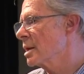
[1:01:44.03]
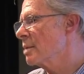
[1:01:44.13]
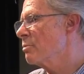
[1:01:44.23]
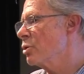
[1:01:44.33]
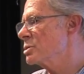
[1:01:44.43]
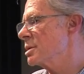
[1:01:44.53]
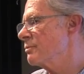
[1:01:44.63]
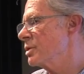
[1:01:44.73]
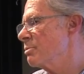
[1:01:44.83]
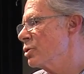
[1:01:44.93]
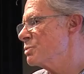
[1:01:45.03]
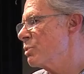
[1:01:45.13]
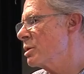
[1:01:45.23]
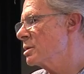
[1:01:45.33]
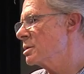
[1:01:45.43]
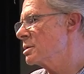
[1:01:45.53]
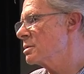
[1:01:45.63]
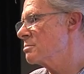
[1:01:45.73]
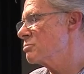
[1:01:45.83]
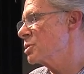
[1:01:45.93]
And most, and for the most part,
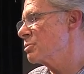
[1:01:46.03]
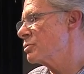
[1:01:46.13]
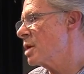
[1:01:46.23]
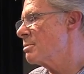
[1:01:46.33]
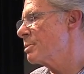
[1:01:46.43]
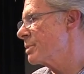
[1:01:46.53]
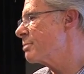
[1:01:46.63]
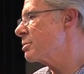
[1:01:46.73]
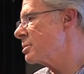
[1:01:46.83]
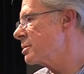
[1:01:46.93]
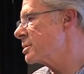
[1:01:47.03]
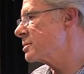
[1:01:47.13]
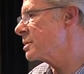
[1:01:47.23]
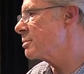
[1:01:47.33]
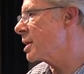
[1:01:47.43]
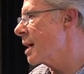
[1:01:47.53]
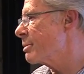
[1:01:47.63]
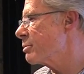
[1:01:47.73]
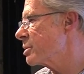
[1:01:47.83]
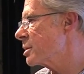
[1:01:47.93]
the, the trauma people are extremely
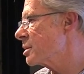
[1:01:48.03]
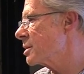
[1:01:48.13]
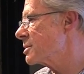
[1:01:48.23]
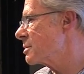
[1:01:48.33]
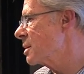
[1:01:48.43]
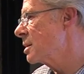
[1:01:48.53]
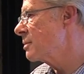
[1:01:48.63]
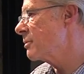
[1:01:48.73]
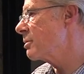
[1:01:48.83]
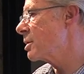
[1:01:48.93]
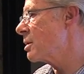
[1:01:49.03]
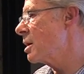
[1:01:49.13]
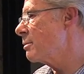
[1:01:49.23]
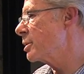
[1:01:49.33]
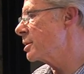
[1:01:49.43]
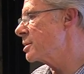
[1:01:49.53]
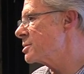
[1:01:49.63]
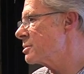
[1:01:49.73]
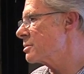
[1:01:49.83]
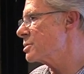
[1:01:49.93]
happy with it. It's very common in
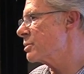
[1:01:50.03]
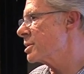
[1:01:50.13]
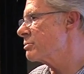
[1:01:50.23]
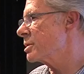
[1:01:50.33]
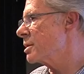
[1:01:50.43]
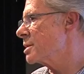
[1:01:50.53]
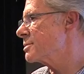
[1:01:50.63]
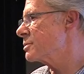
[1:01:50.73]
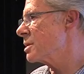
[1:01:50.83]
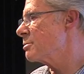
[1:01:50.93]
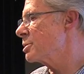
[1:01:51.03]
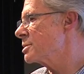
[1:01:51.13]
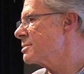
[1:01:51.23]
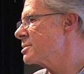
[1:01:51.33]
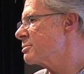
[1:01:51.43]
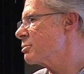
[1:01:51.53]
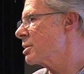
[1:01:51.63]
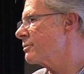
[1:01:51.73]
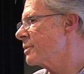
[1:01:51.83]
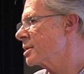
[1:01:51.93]
circles where they treat lots of trauma. It seems to be
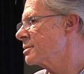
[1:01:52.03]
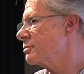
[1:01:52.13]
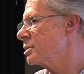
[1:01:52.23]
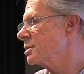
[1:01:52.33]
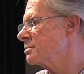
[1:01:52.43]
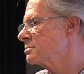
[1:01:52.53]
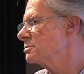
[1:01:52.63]
quite effective, really.